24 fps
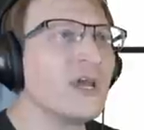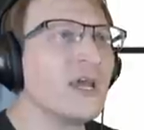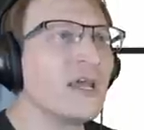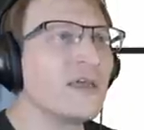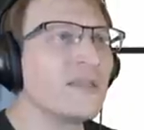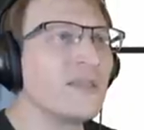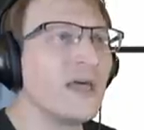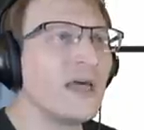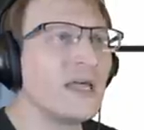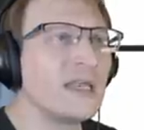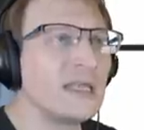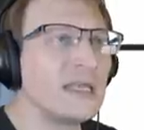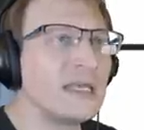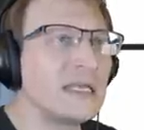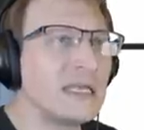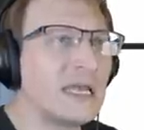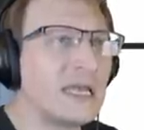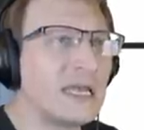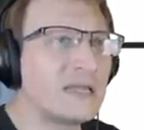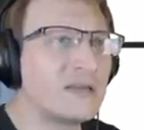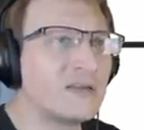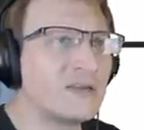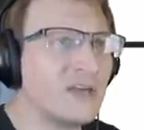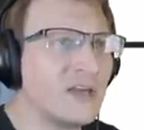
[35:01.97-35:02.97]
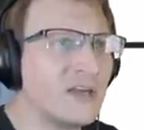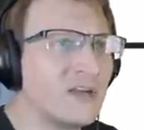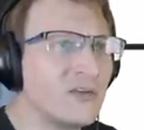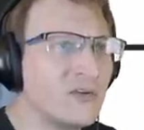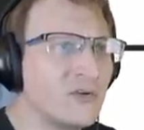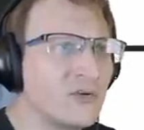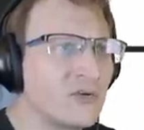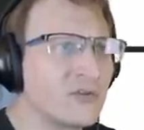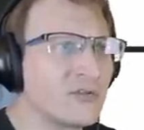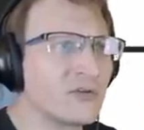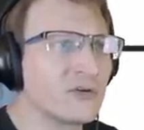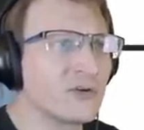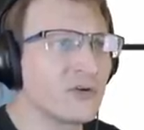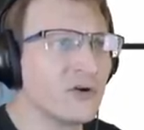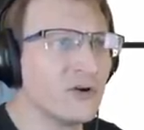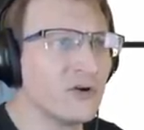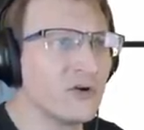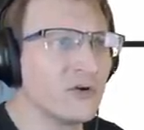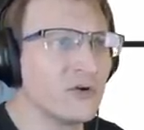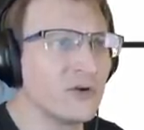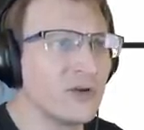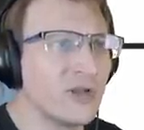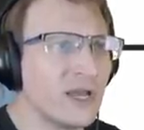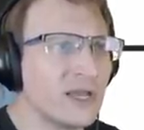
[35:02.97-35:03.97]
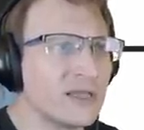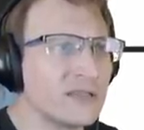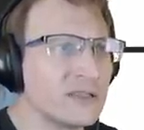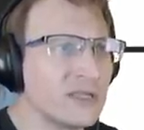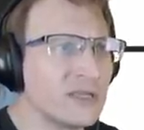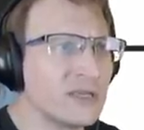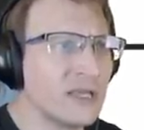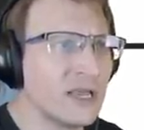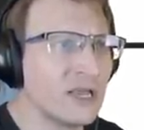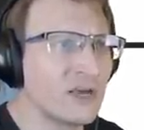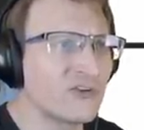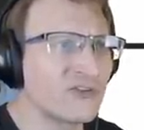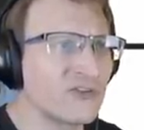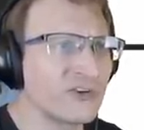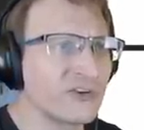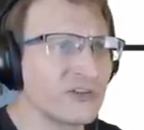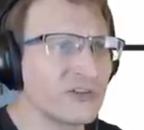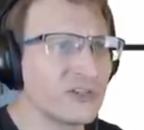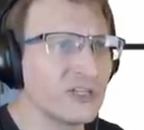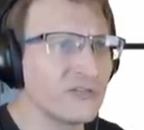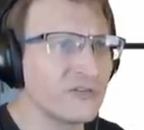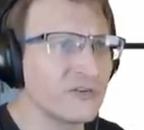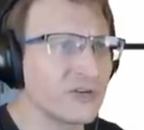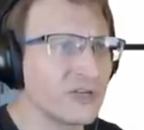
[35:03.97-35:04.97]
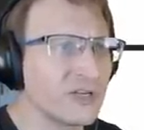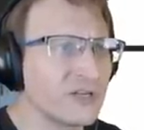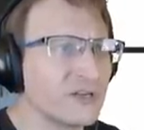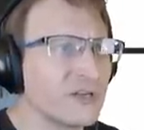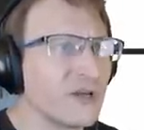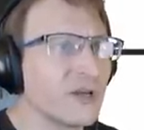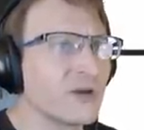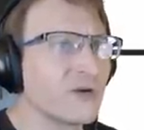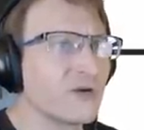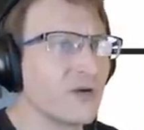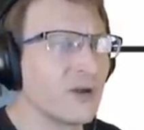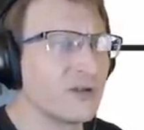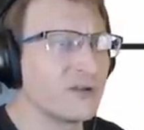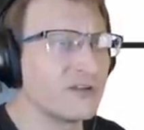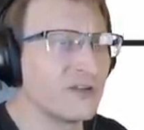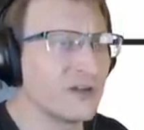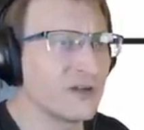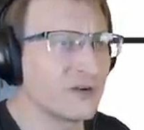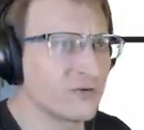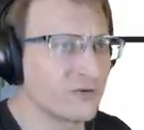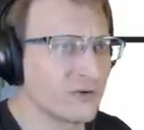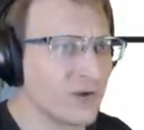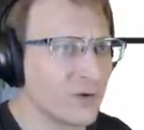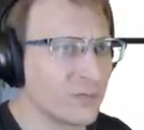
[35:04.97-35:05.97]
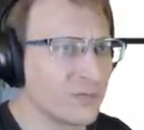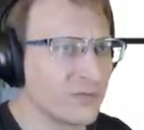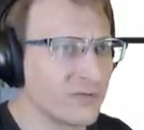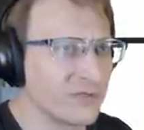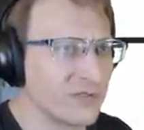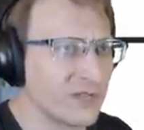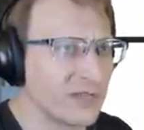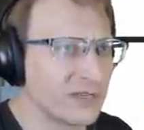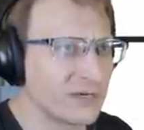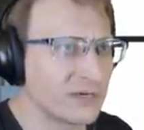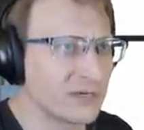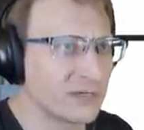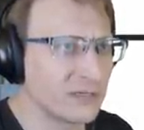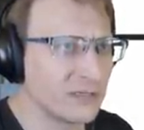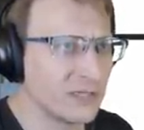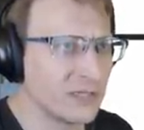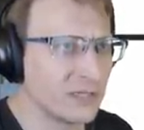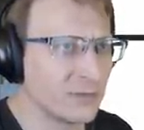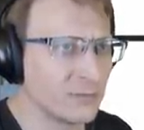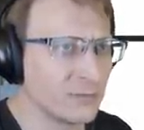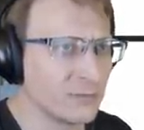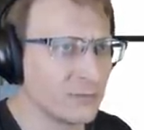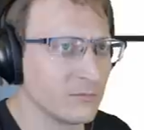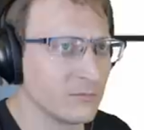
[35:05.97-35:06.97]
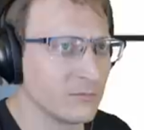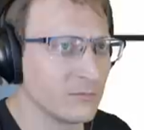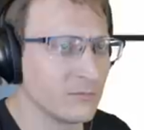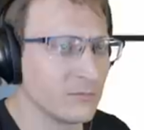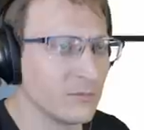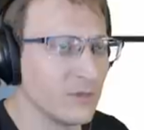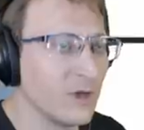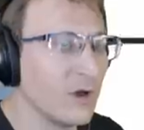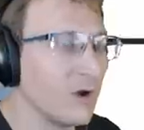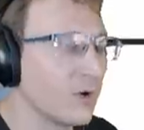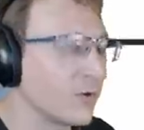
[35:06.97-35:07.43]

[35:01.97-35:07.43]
that it had tendered the code and then actually delivered it, Crytek dropped that claim. Oh,